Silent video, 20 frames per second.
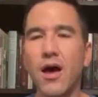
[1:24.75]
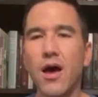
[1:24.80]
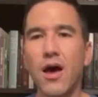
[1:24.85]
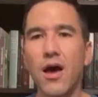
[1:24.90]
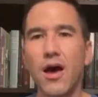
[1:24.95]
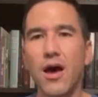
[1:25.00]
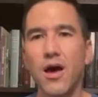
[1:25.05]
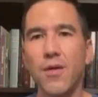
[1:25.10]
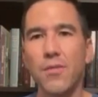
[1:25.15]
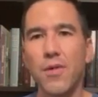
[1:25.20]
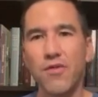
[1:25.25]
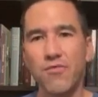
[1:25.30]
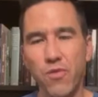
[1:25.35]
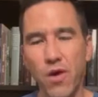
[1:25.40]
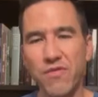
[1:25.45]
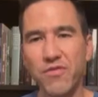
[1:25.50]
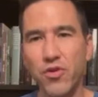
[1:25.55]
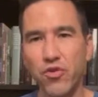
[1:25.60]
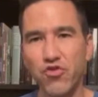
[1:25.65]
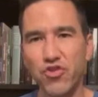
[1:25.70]
of
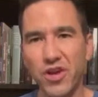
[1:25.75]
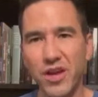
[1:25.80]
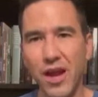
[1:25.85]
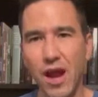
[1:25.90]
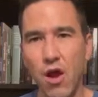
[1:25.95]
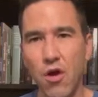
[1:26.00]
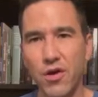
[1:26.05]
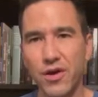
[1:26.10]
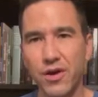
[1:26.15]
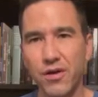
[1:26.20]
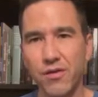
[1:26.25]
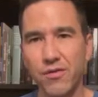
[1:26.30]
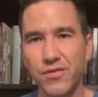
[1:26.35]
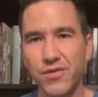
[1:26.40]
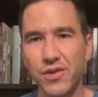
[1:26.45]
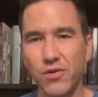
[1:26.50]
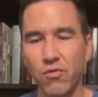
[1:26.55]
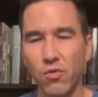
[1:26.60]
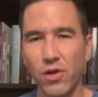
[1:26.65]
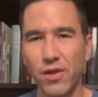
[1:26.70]
refugee
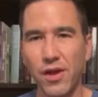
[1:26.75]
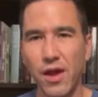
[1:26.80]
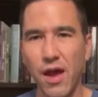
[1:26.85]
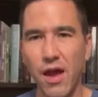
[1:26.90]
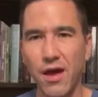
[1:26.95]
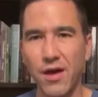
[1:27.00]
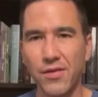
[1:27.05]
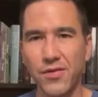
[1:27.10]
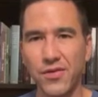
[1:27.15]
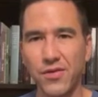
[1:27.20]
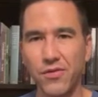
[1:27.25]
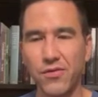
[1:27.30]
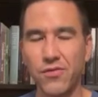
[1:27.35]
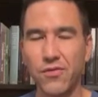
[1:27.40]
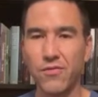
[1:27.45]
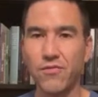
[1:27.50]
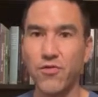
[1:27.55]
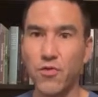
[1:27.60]
narratives, and really asks,